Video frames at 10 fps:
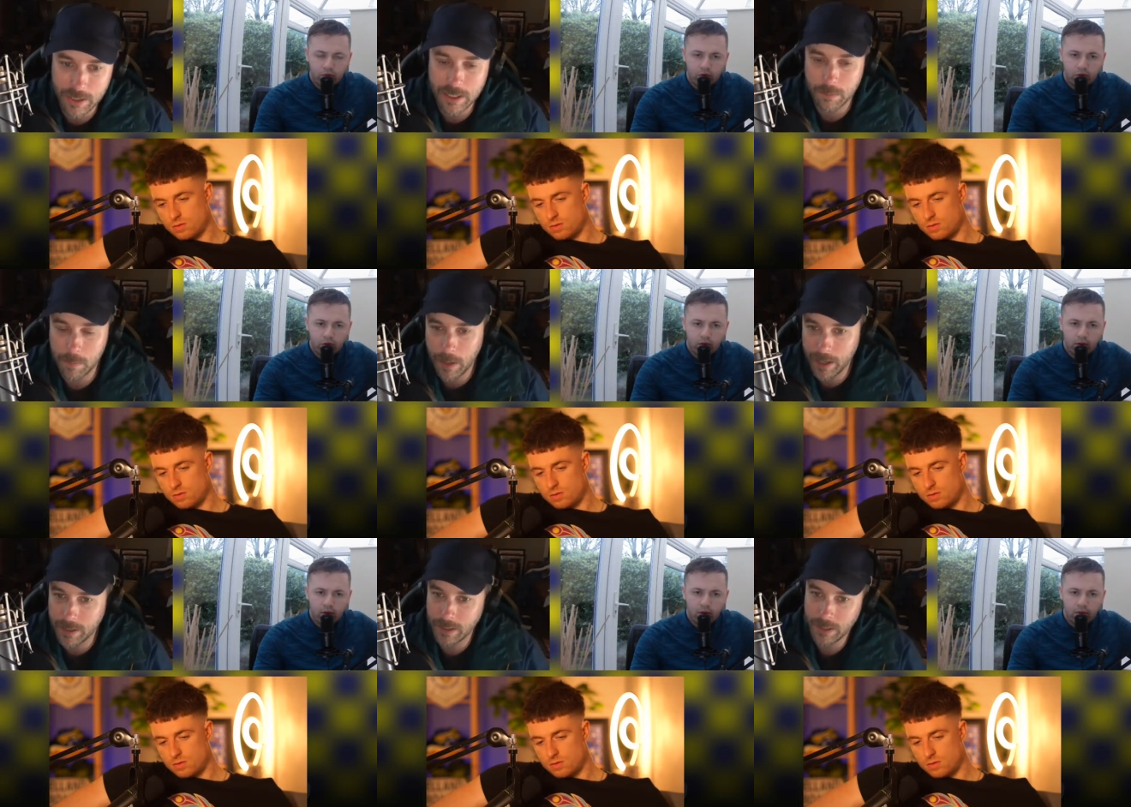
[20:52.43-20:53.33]
Speaker 1: need to be made.
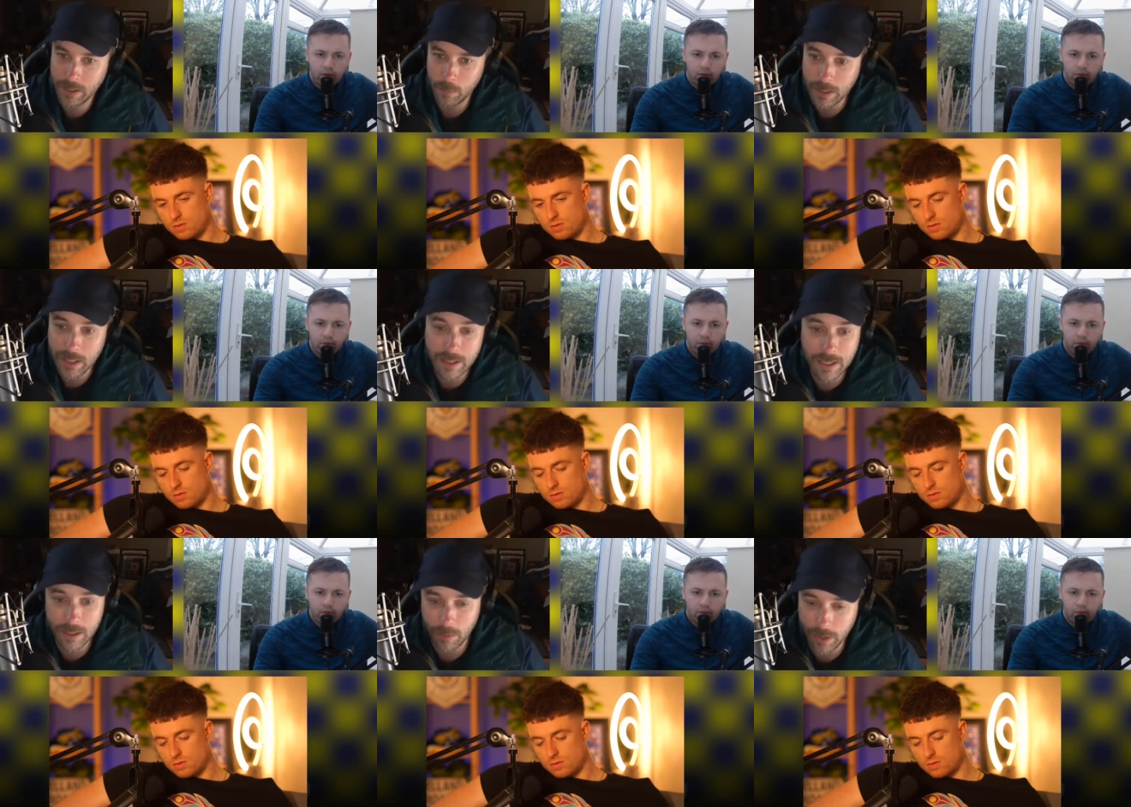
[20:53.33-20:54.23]
We need to see
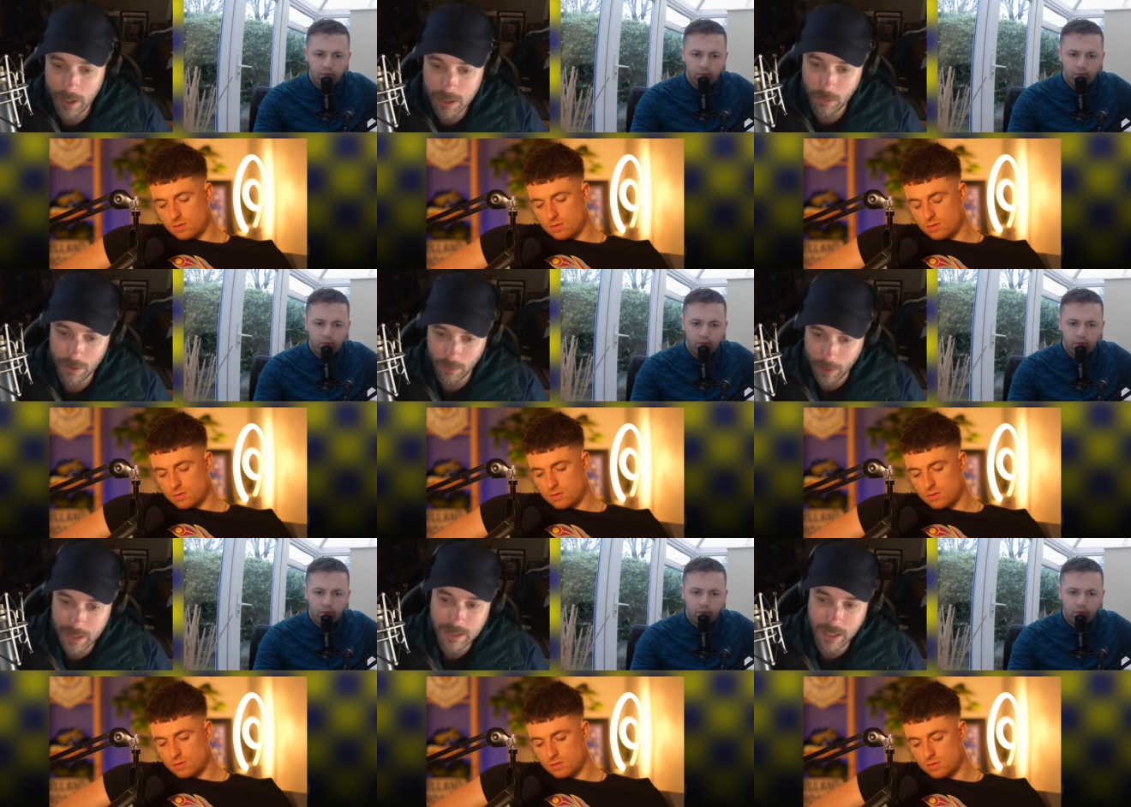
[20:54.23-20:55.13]
Gnonto on the
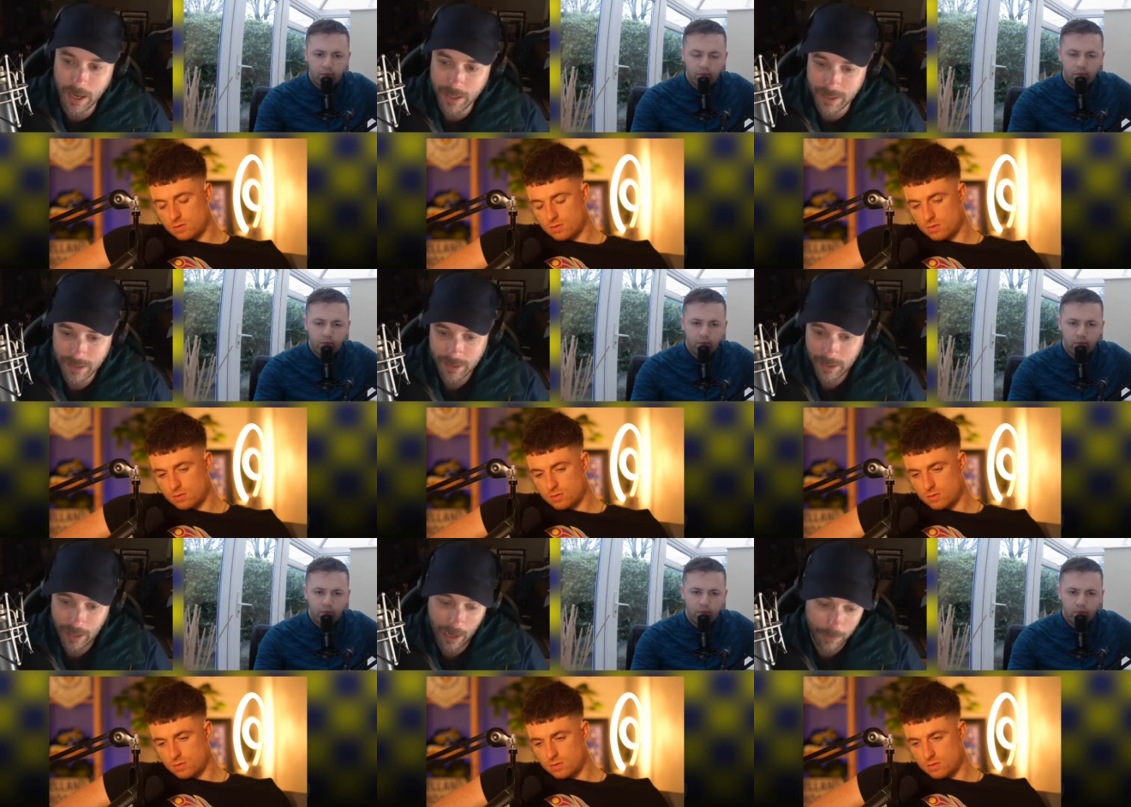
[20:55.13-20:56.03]
right side.
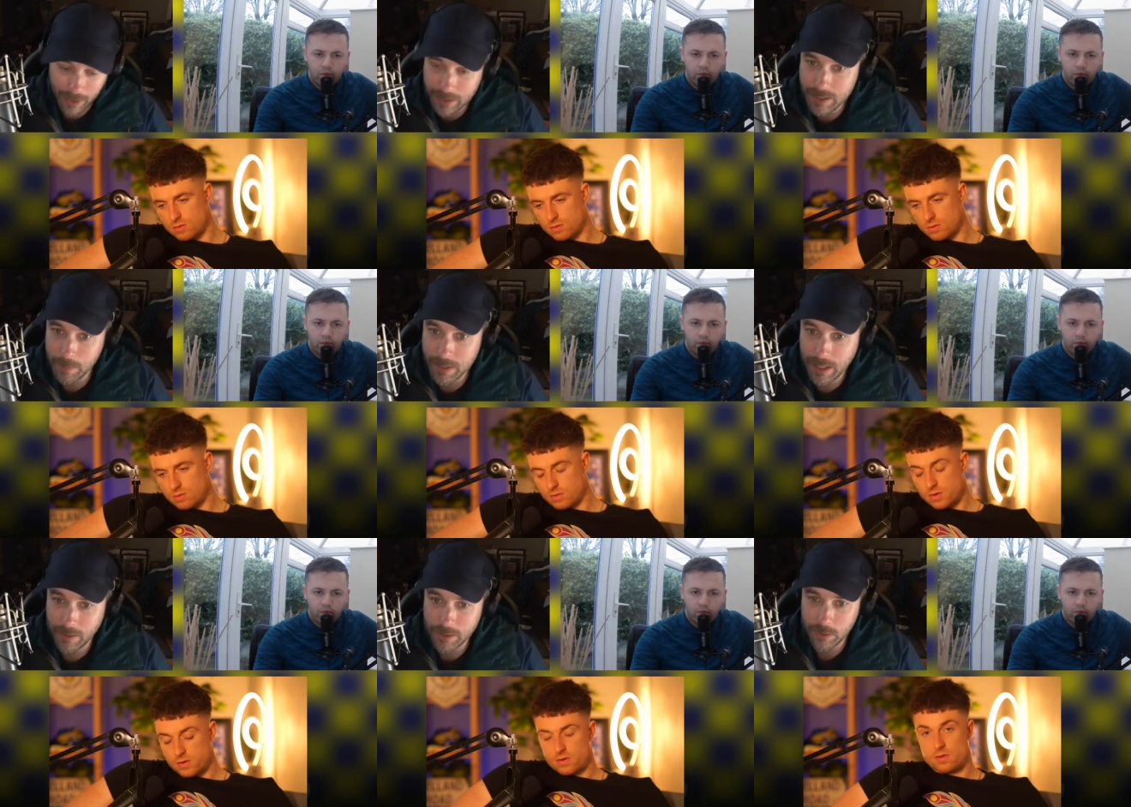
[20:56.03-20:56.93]
I would like to say
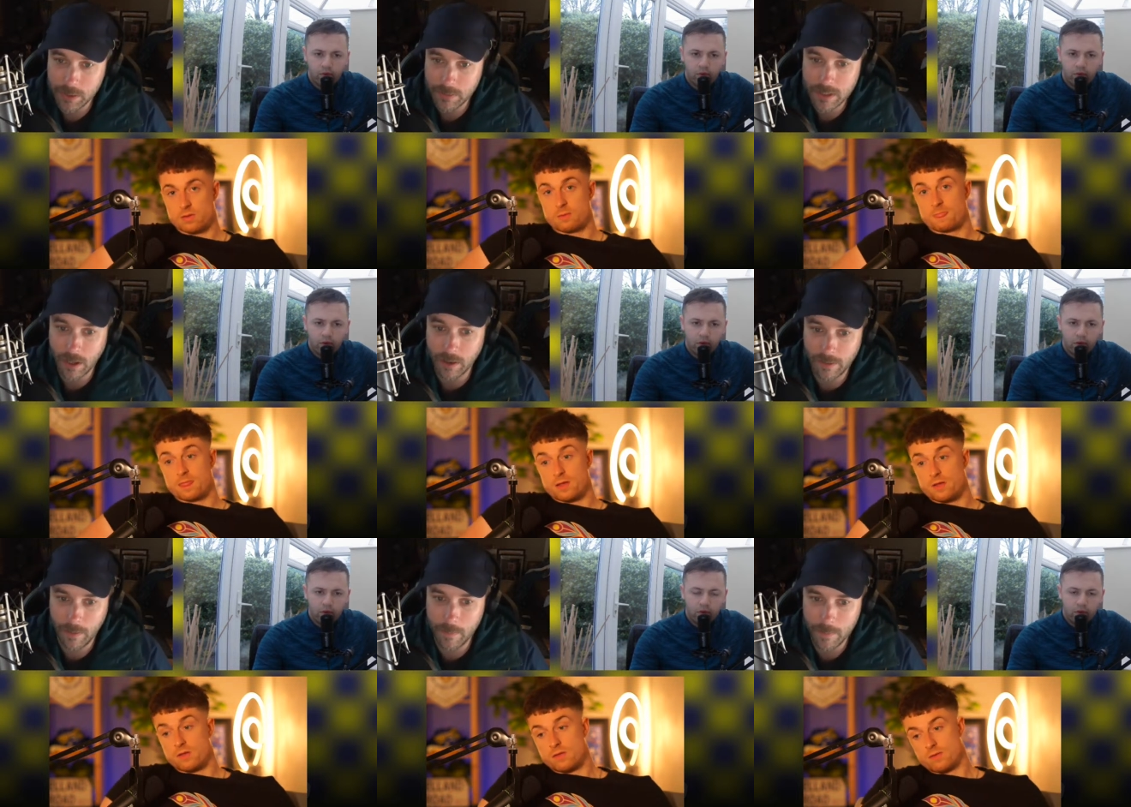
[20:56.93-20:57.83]
Mateo Joseph start
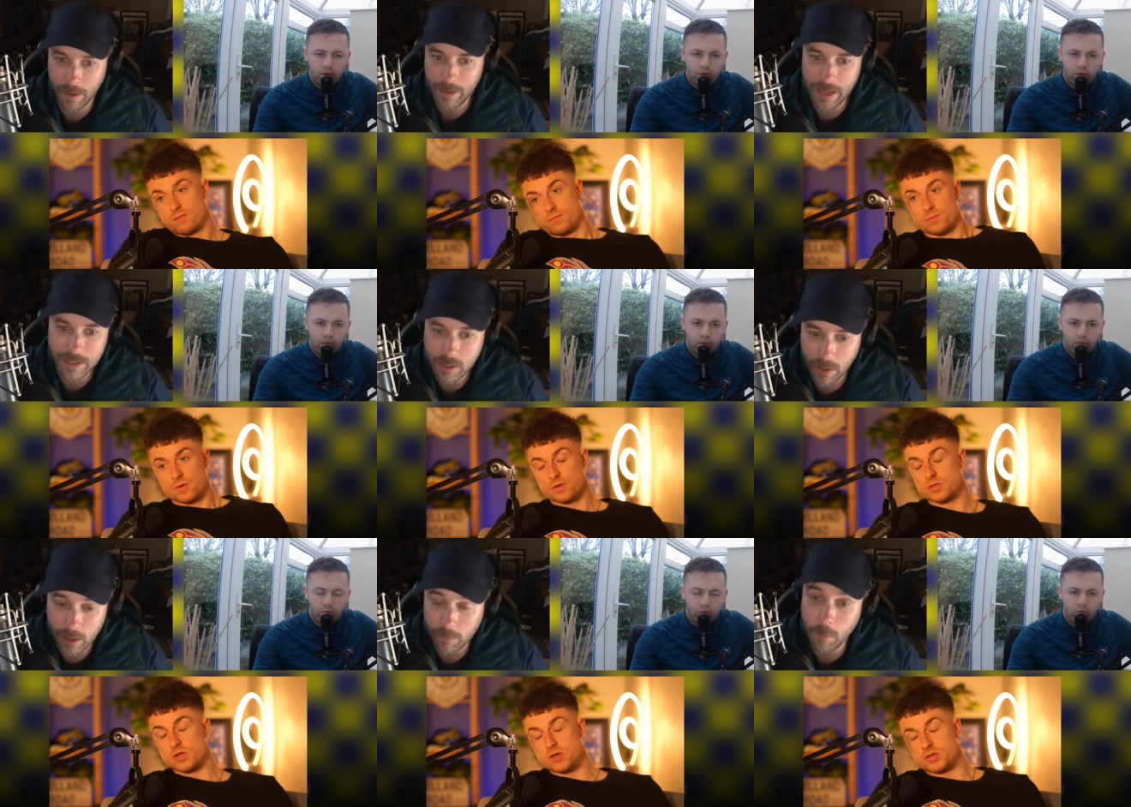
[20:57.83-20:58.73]
um, uh, as
Speaker 2: striker so
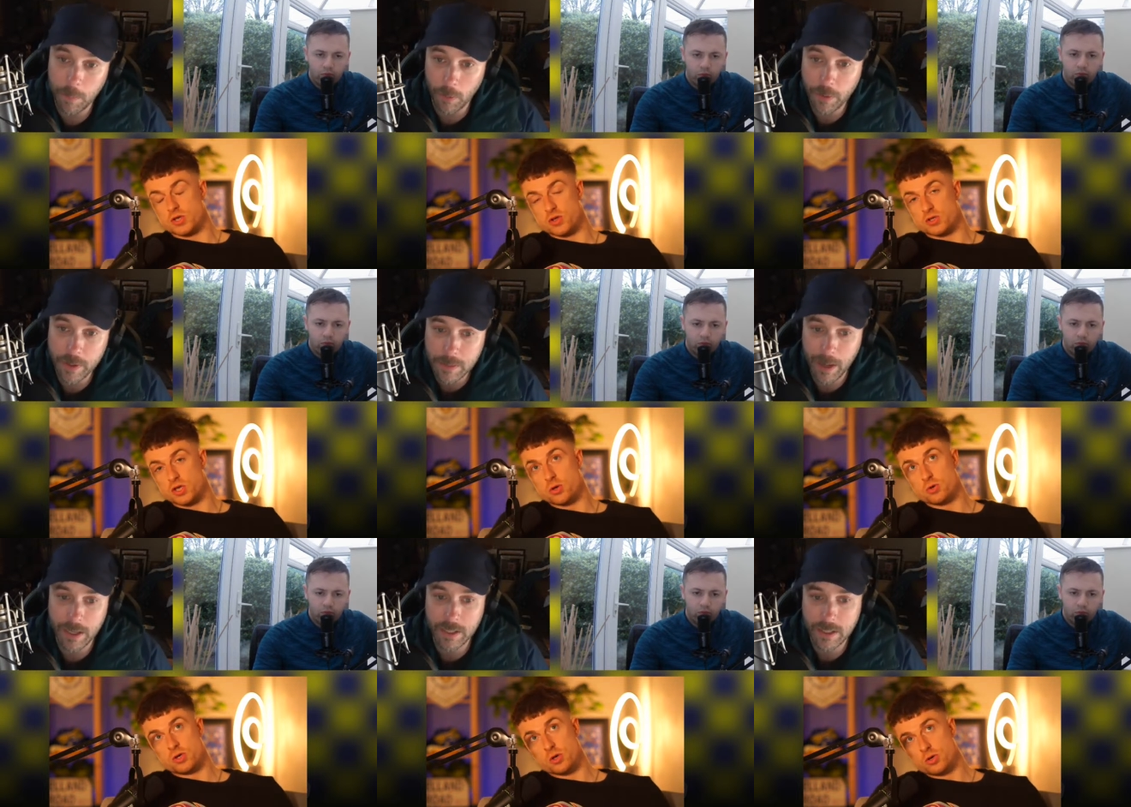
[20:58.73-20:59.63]
you, for so both of these you,
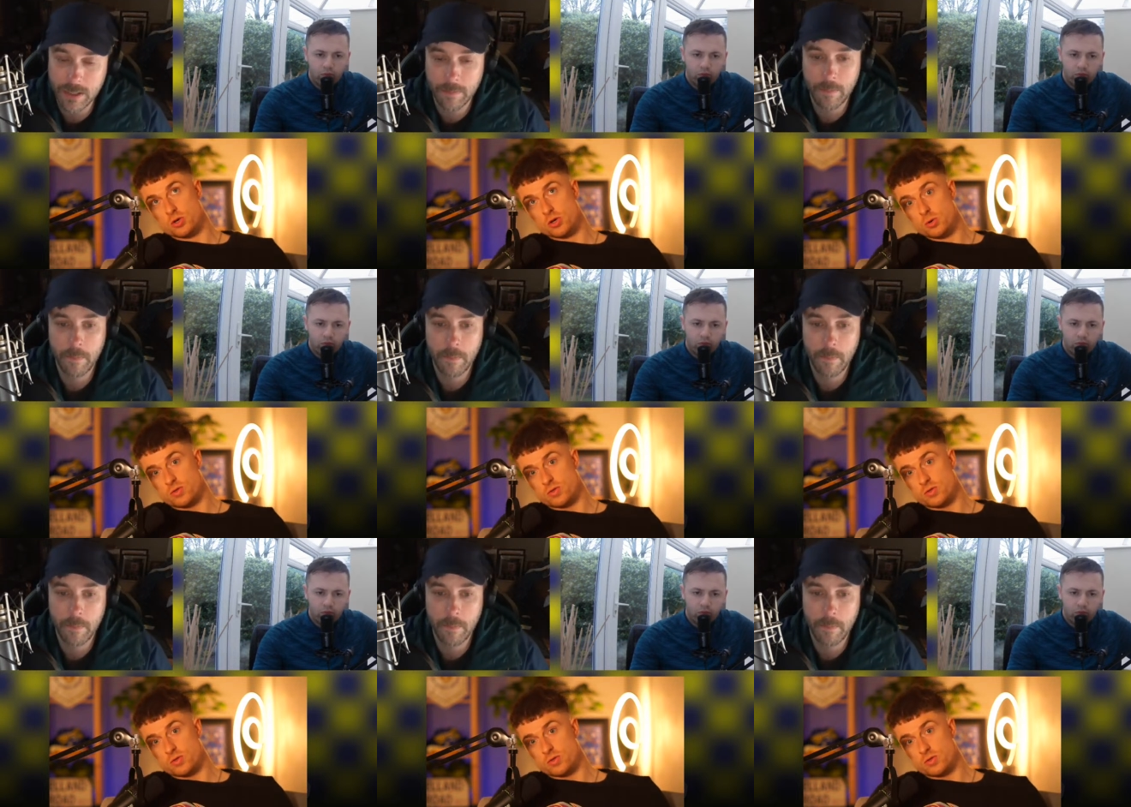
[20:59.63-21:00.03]
matches. You, you